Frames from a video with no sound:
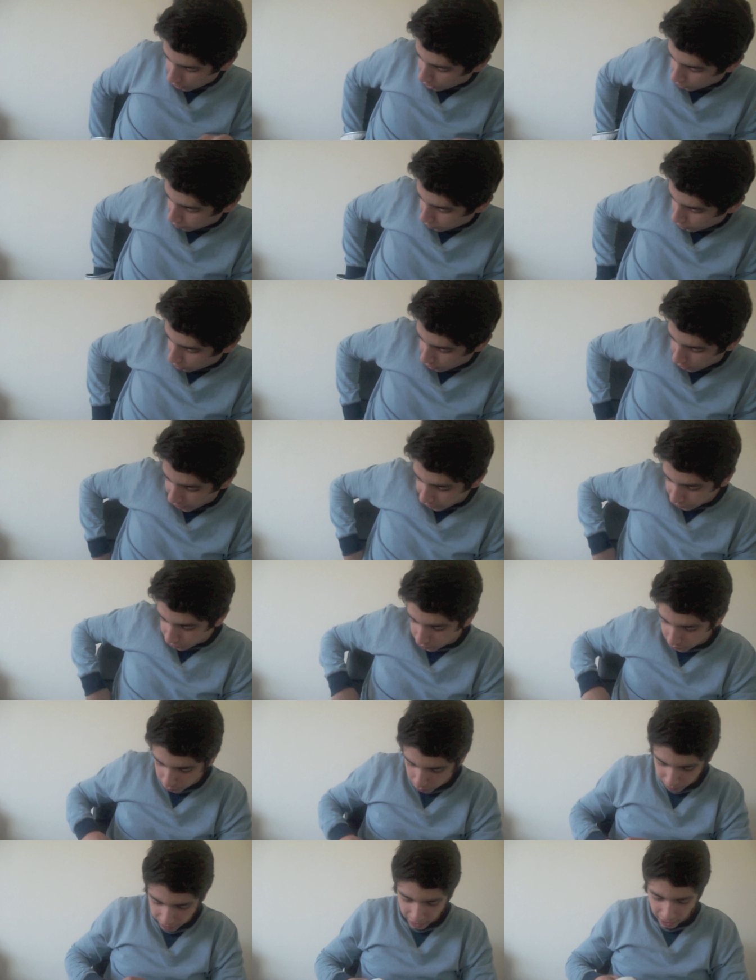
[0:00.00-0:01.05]
Last but not
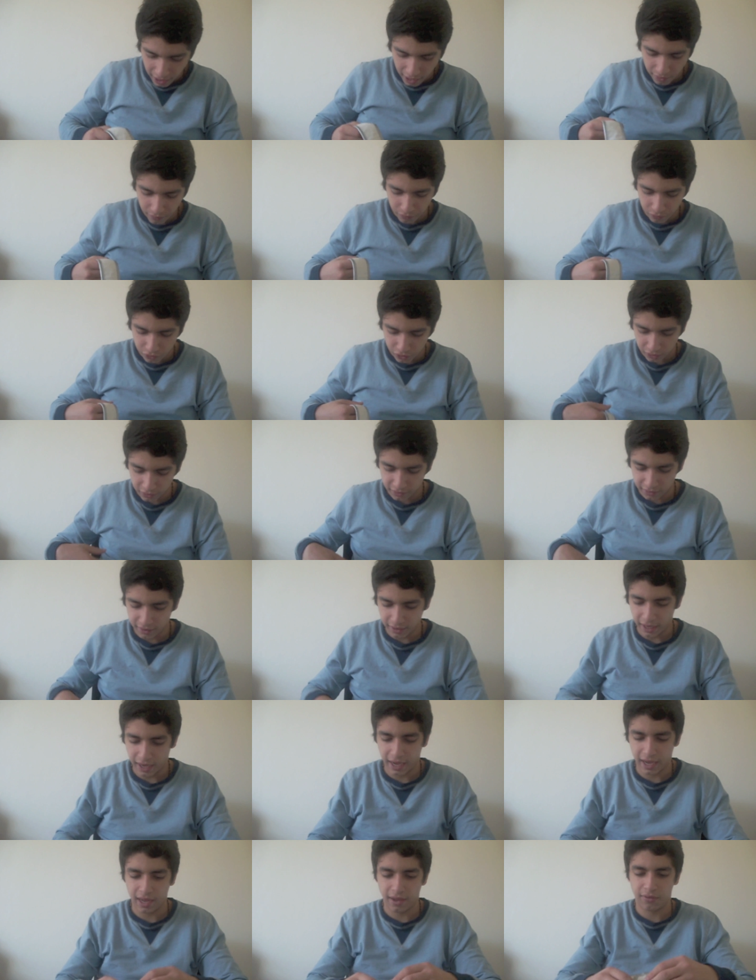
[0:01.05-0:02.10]
least, we have just
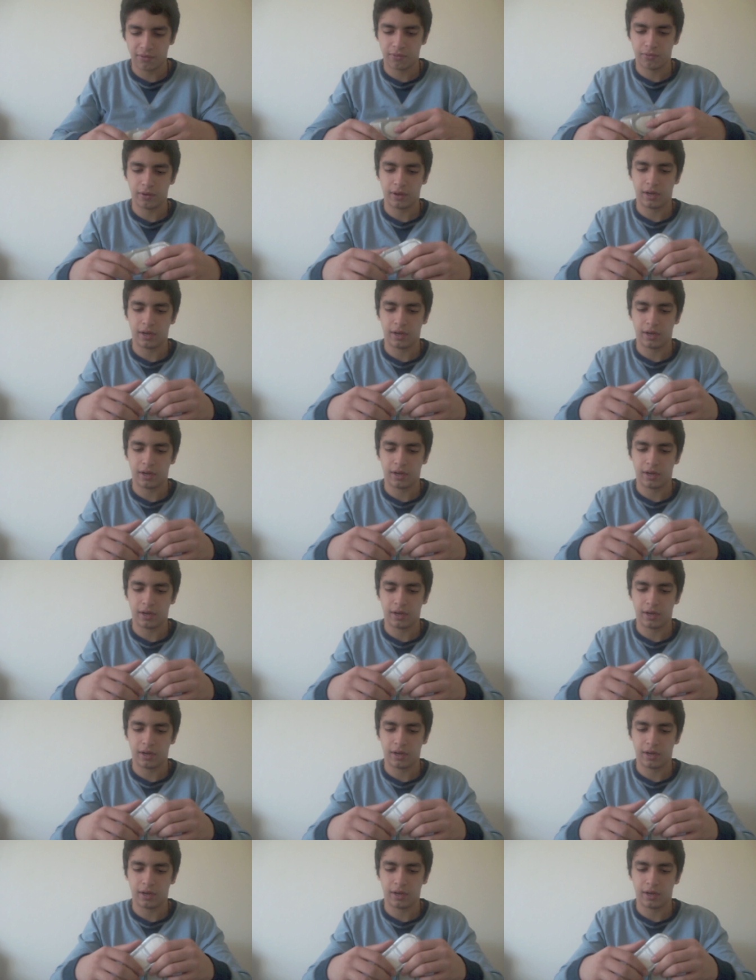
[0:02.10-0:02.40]
a